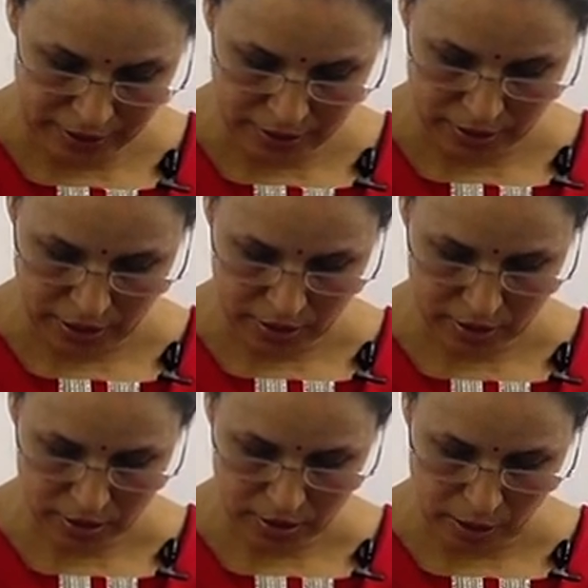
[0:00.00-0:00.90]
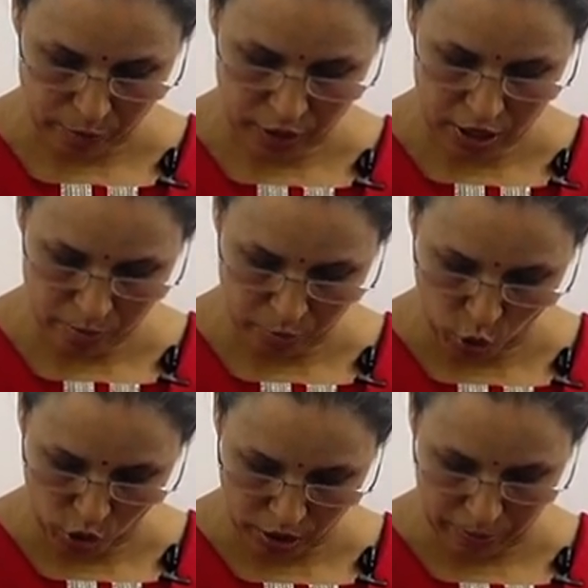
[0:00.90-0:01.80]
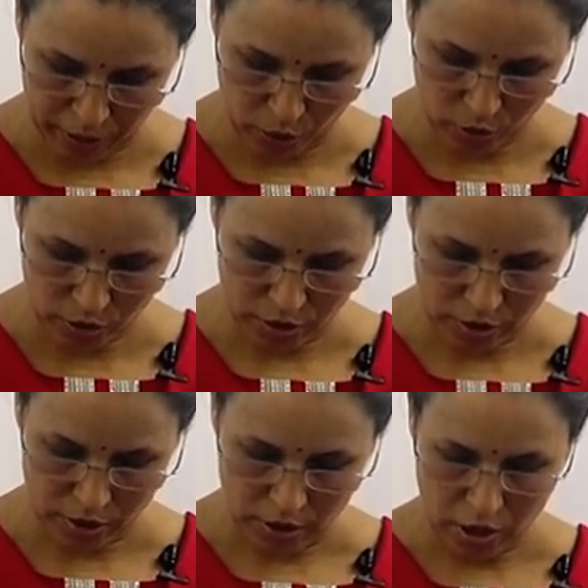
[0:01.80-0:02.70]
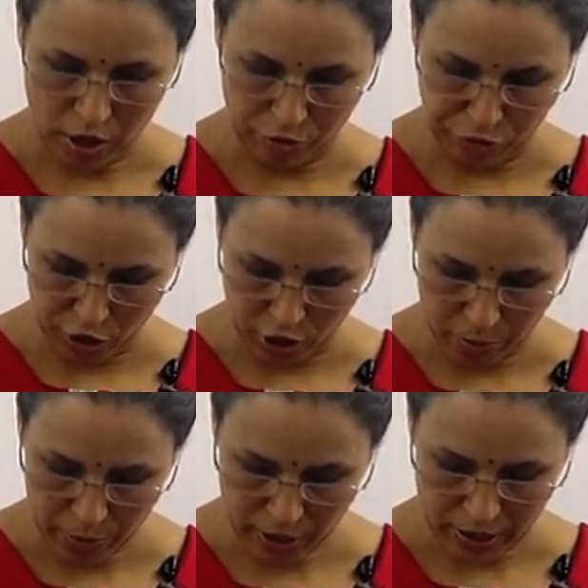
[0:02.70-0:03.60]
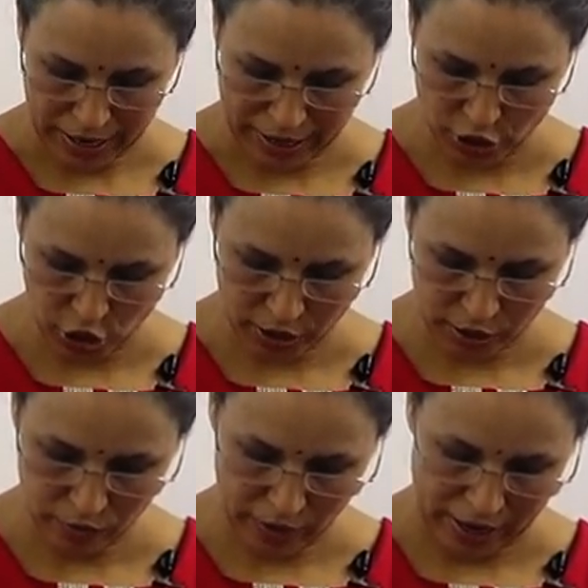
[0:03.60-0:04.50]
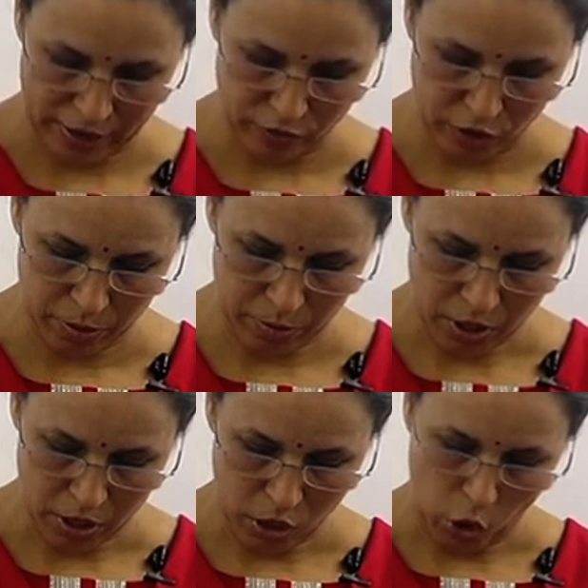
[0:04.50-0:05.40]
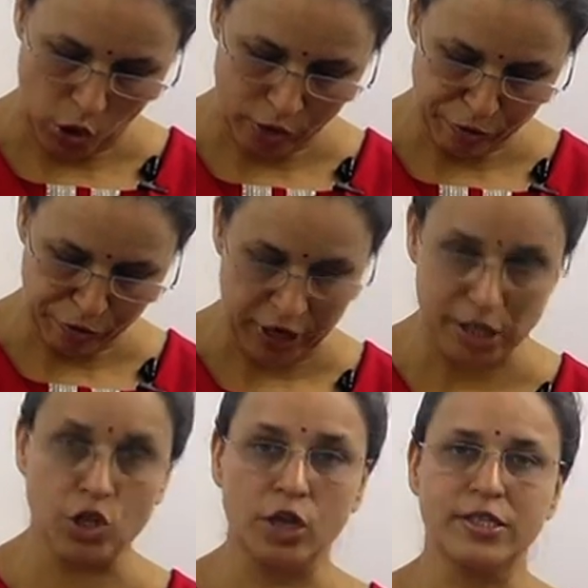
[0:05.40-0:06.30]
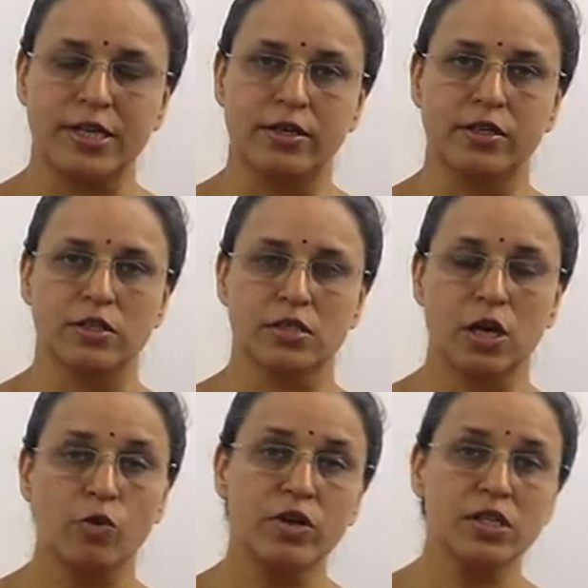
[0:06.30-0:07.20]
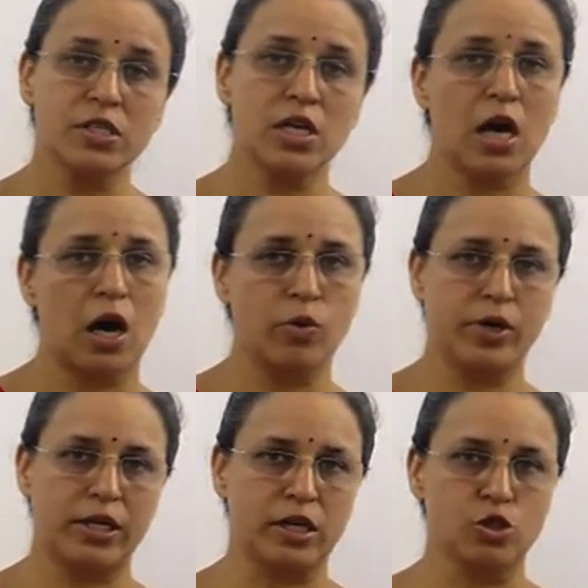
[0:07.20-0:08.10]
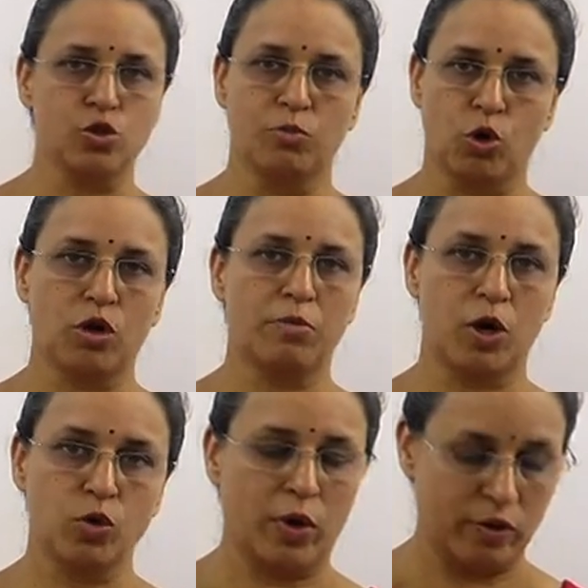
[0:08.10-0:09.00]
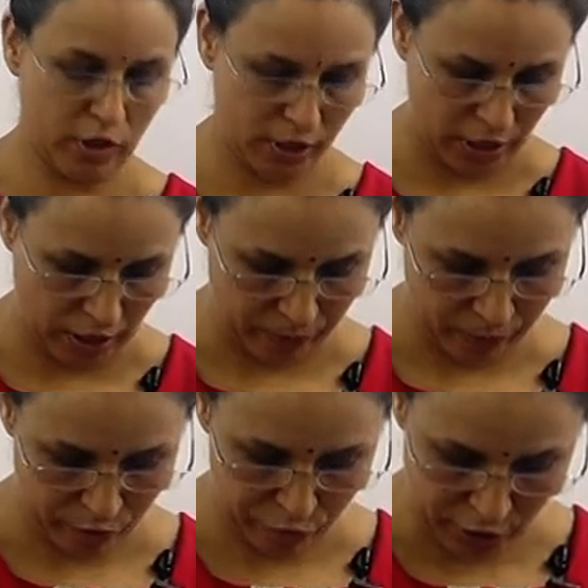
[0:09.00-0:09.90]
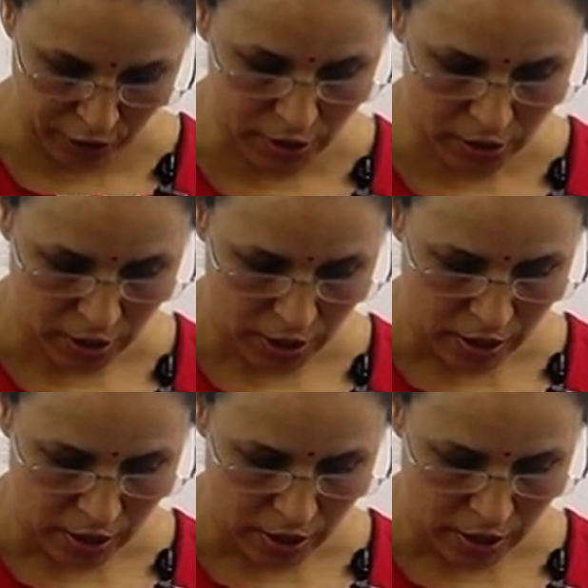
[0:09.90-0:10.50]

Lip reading: tells us something more about a verb, adjective, adverb, or a phrase or a sentence. Now, we will see how it tells you more about one thing. First,